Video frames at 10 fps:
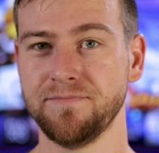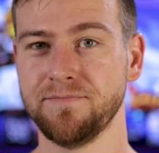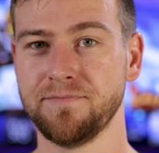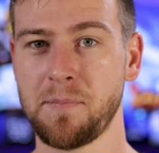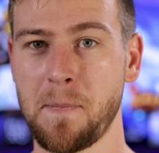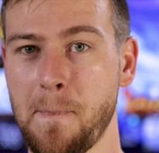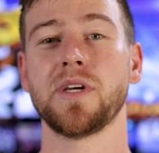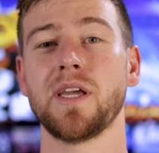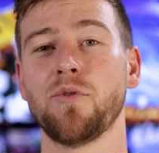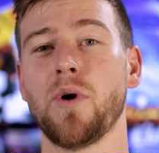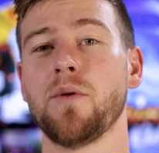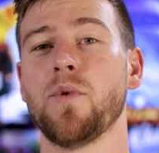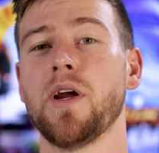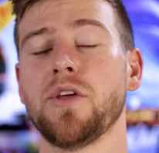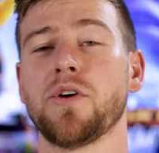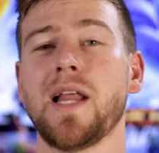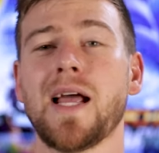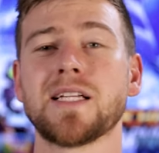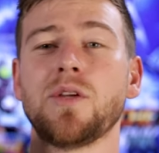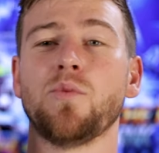Now there's also a giveaway where you can
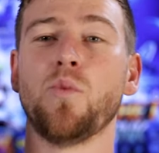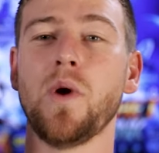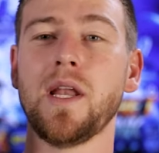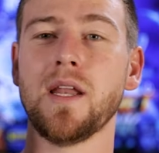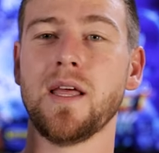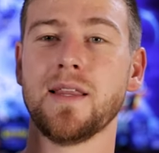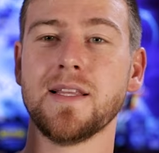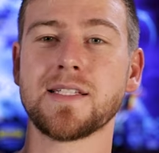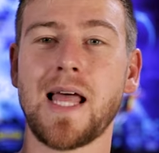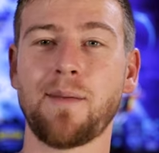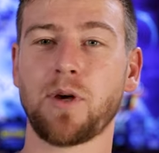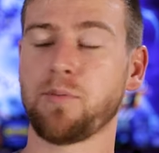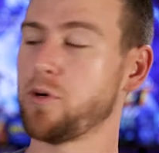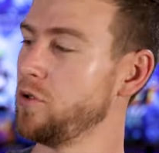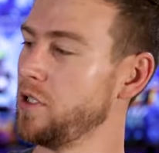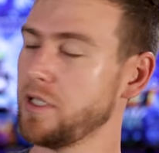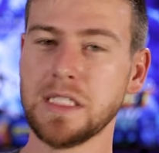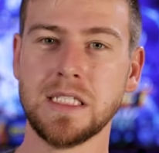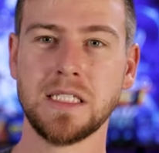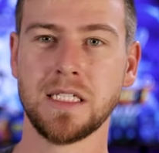actually win this laptop cooler.